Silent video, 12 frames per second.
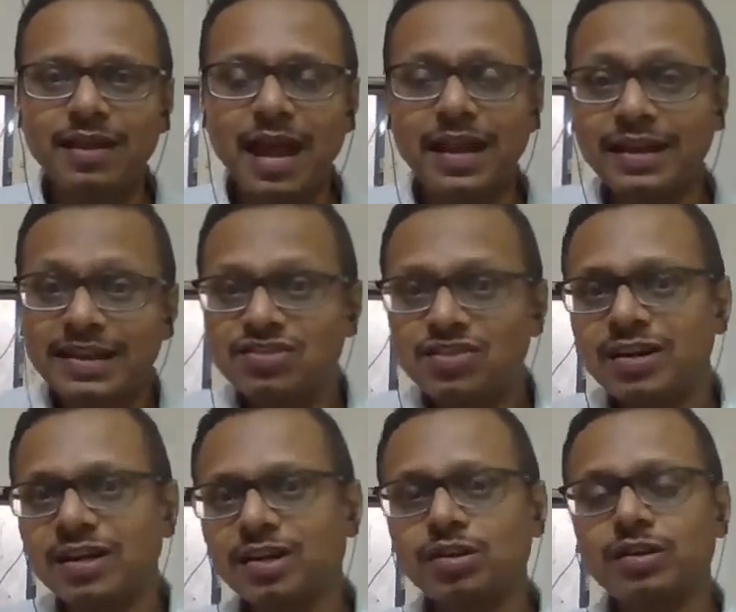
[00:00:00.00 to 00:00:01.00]
And they
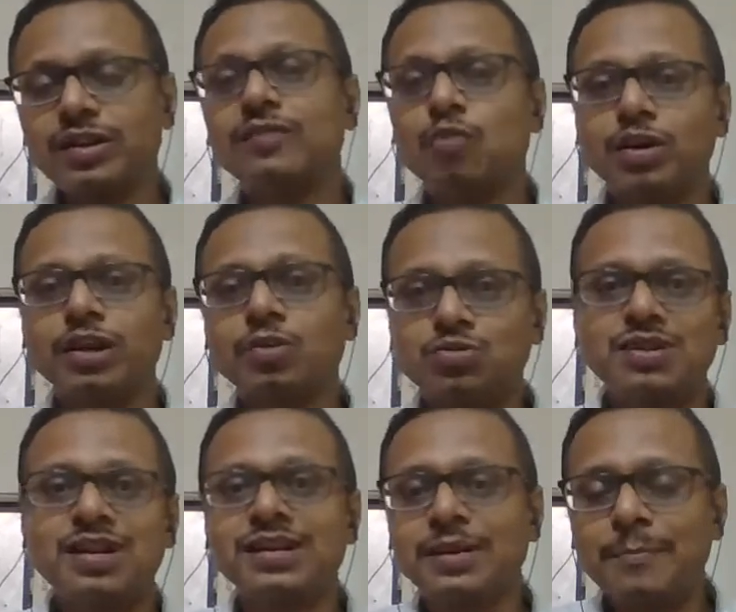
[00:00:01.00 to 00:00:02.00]
wanted to
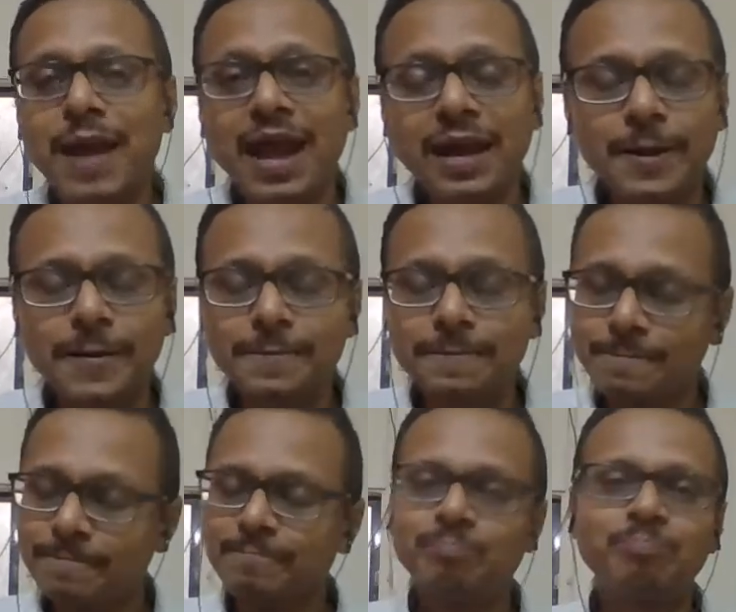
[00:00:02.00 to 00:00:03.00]
start a bank.
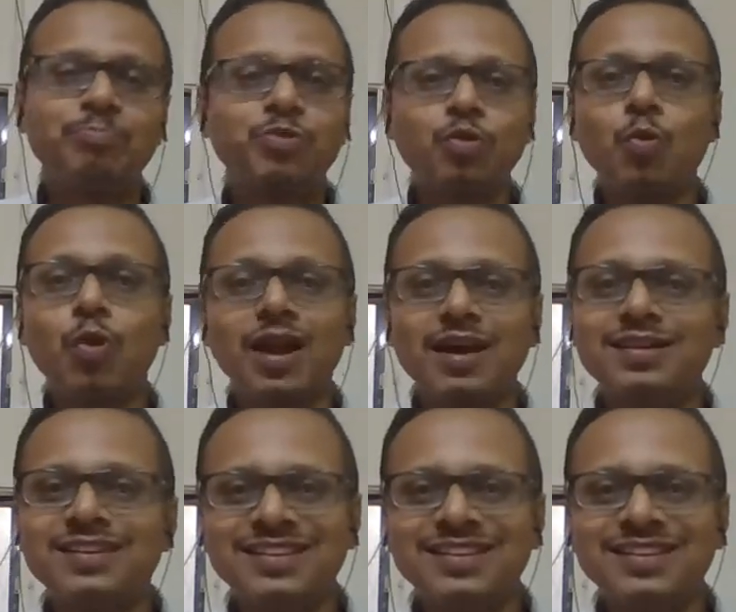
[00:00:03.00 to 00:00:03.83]
Voila.